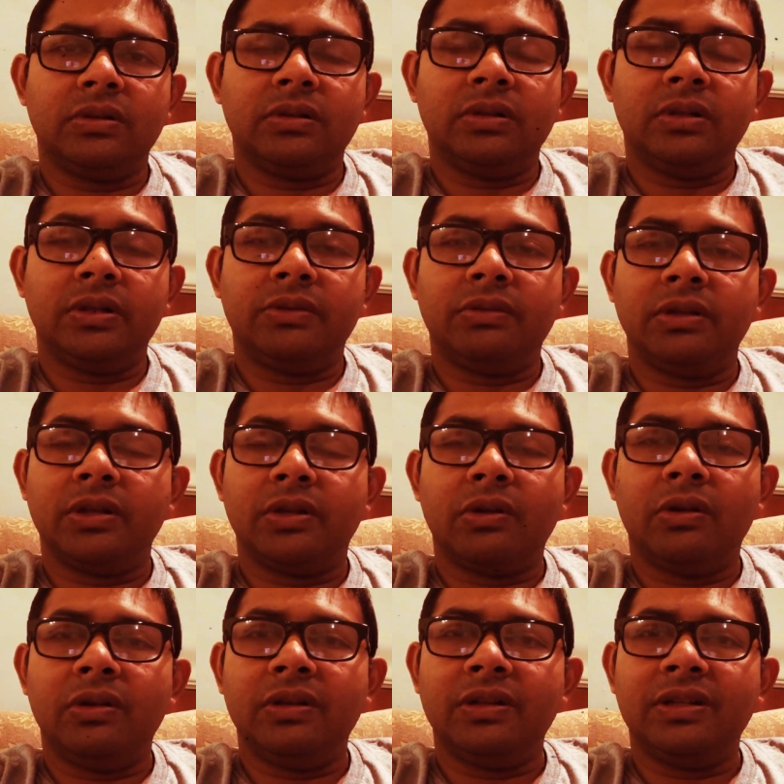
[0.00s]
literally
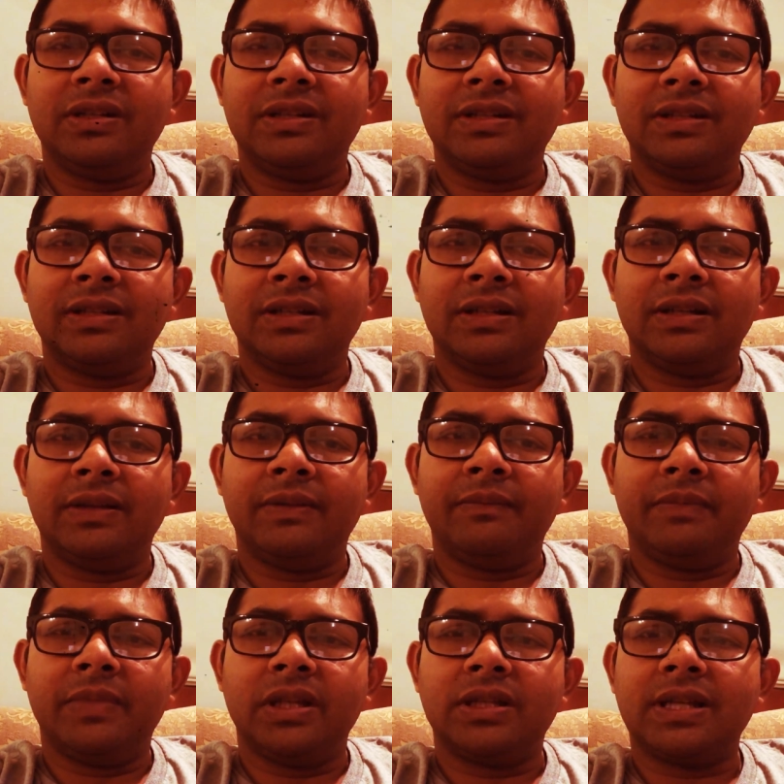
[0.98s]
call it,
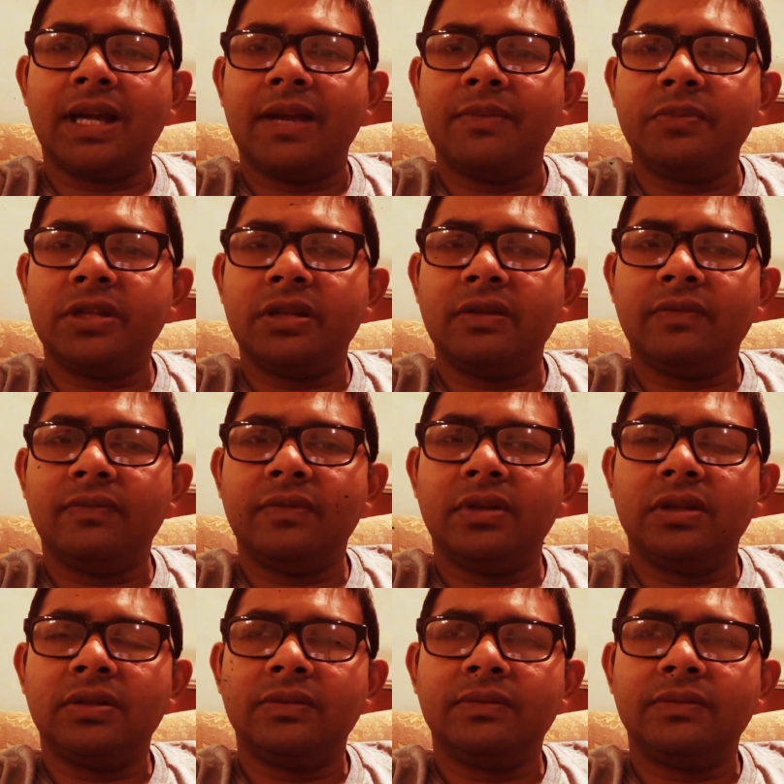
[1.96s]
a time shift,